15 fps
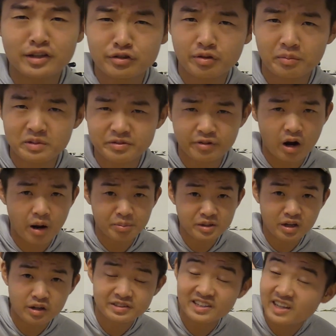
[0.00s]
you so much for
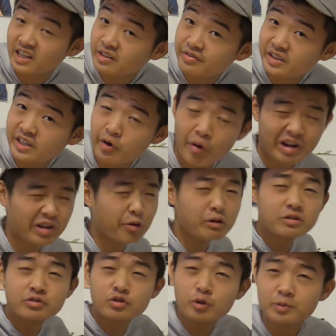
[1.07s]
hopping on today's video. I know
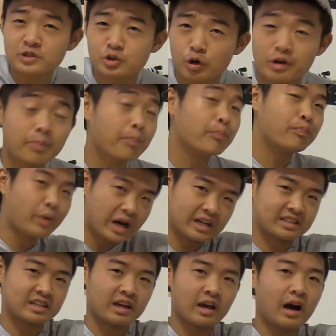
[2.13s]
it's super short,
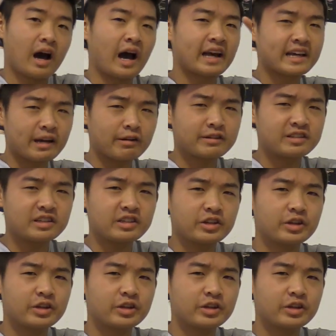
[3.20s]
but I guarantee